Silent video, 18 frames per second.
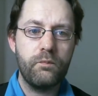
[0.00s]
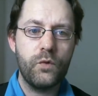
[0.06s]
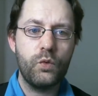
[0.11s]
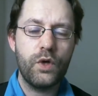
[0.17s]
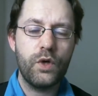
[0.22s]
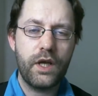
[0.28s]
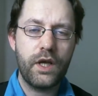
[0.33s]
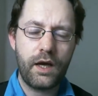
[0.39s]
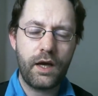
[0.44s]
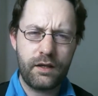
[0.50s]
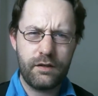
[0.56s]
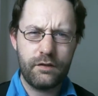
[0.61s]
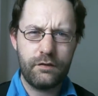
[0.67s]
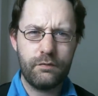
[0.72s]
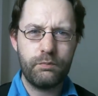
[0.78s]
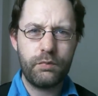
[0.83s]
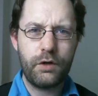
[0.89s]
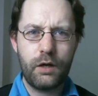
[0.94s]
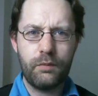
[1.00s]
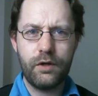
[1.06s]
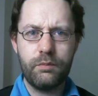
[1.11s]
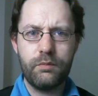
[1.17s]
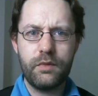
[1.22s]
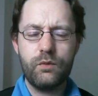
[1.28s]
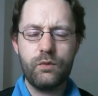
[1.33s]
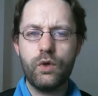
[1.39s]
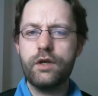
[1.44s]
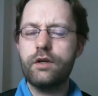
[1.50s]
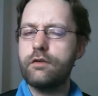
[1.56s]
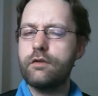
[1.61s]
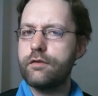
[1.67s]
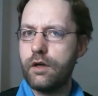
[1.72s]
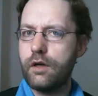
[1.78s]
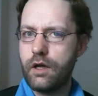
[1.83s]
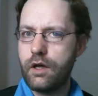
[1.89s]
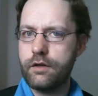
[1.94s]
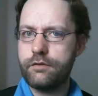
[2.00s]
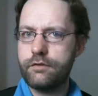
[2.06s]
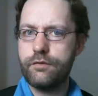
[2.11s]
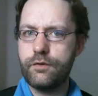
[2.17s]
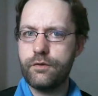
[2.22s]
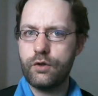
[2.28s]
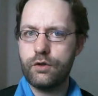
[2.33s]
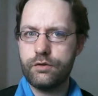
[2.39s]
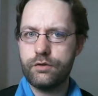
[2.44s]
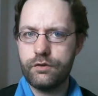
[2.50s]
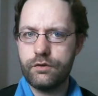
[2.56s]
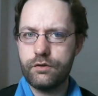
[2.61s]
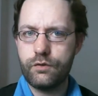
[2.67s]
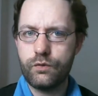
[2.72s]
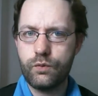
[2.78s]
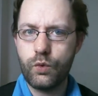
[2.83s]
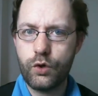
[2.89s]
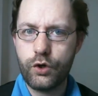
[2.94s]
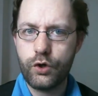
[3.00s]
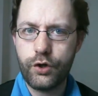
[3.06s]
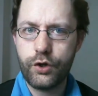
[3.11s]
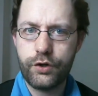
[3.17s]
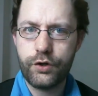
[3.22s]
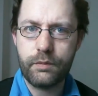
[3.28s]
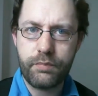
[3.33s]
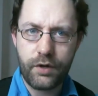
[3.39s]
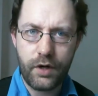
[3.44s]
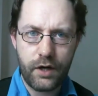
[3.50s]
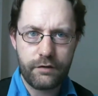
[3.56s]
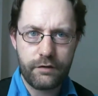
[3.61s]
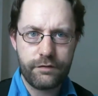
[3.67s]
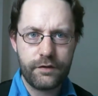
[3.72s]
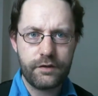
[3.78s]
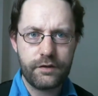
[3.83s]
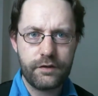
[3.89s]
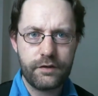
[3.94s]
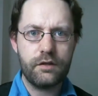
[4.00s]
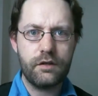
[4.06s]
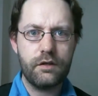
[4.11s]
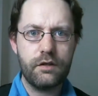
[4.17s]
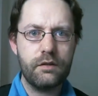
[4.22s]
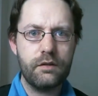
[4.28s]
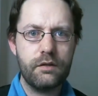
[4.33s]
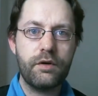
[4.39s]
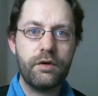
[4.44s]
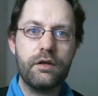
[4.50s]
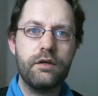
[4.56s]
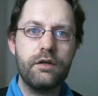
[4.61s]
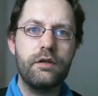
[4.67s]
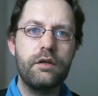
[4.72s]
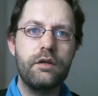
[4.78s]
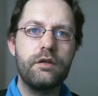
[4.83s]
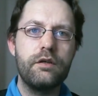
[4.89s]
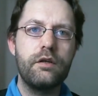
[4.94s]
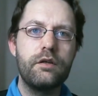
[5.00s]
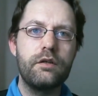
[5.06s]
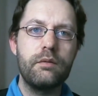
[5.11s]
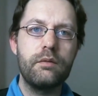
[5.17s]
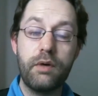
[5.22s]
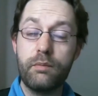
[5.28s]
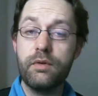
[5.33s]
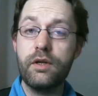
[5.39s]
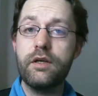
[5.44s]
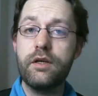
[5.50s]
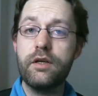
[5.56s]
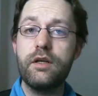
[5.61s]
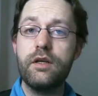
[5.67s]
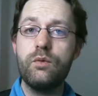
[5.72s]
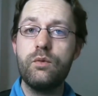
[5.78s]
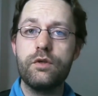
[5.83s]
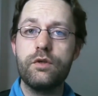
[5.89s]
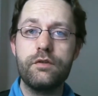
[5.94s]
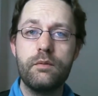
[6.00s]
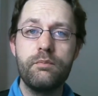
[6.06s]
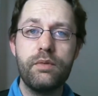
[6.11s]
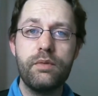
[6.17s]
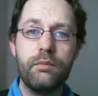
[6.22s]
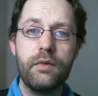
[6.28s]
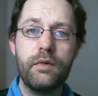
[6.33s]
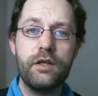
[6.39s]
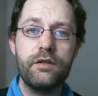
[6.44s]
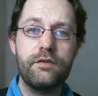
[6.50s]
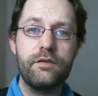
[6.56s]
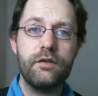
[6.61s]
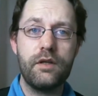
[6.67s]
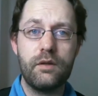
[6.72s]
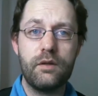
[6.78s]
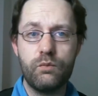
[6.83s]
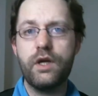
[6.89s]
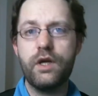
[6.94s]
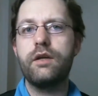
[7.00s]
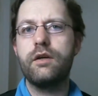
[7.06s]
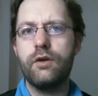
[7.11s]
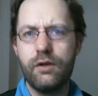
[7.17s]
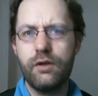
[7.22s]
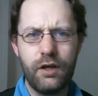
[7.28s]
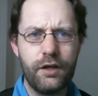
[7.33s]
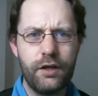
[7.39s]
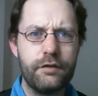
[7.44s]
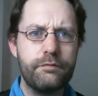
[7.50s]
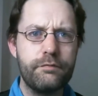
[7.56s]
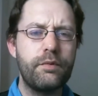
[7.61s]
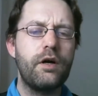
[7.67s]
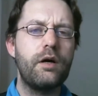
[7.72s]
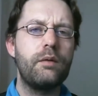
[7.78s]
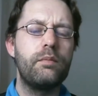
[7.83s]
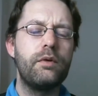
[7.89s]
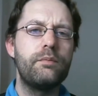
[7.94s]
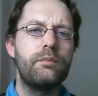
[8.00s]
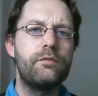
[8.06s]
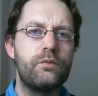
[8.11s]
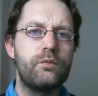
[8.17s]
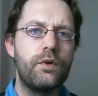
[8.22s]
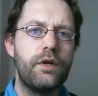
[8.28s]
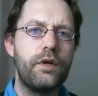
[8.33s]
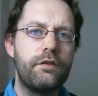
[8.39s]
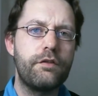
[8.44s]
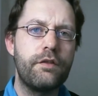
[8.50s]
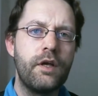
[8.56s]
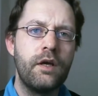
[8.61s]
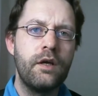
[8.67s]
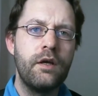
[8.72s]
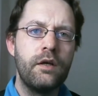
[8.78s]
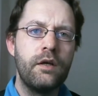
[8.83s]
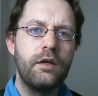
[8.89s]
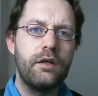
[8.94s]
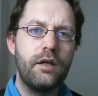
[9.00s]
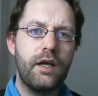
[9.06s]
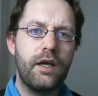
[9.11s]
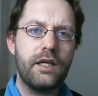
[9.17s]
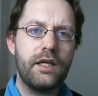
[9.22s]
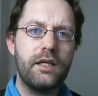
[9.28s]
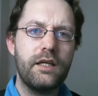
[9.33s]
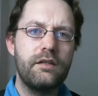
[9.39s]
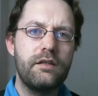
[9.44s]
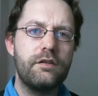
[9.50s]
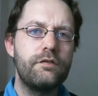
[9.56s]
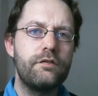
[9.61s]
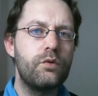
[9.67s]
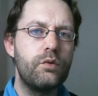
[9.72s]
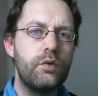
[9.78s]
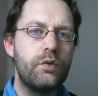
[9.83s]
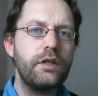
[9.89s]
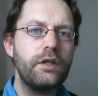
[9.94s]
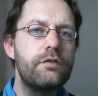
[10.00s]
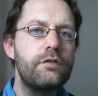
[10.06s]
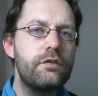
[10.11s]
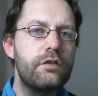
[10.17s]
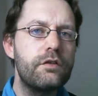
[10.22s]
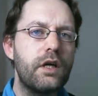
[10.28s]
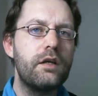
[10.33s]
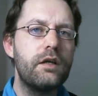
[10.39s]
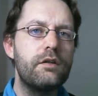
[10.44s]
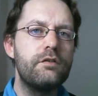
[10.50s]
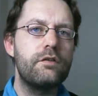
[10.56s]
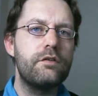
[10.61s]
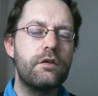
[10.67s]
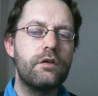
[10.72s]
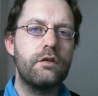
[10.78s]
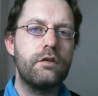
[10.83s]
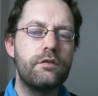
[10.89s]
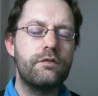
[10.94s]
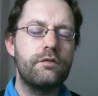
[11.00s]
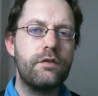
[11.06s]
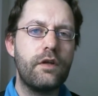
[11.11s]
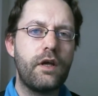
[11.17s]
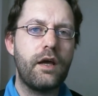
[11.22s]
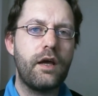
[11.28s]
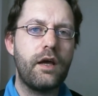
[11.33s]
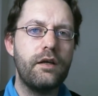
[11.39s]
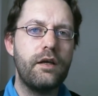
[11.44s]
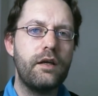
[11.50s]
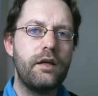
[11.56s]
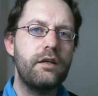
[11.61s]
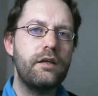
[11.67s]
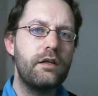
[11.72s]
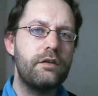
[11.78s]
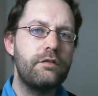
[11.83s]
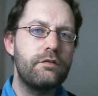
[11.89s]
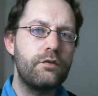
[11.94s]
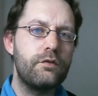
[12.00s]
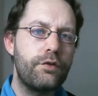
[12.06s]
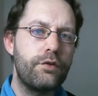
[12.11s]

We had this problem in one of our last versions where the private key, the public key was implemented, and we had a lot of problems with getting this to exchanges and getting this to